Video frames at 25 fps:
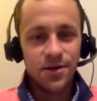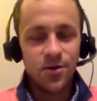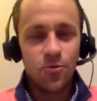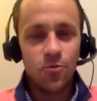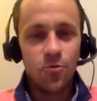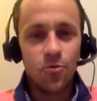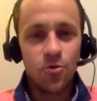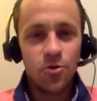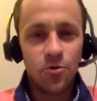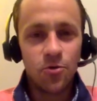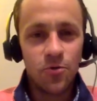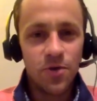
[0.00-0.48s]

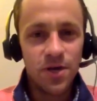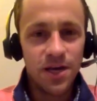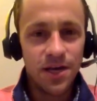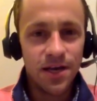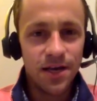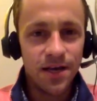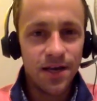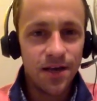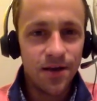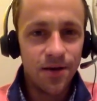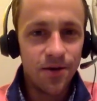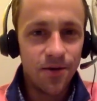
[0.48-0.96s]
what do
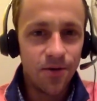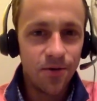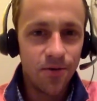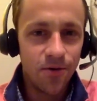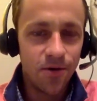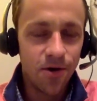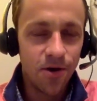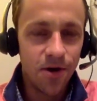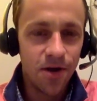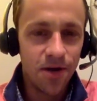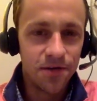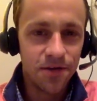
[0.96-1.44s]
we,
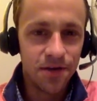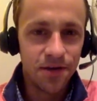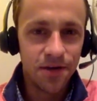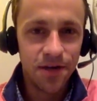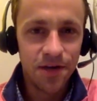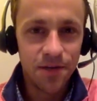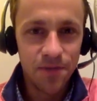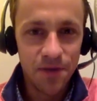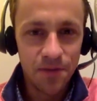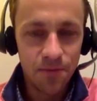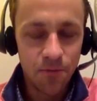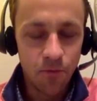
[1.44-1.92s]
is it
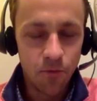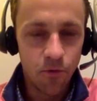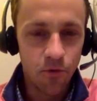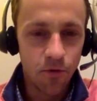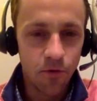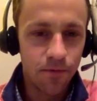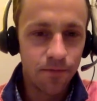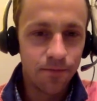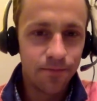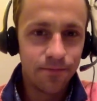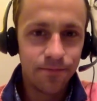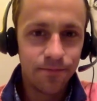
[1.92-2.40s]
going to be
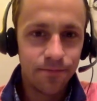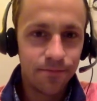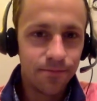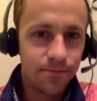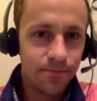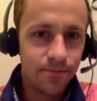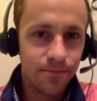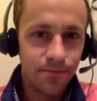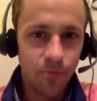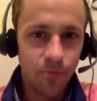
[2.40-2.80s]
more? Well,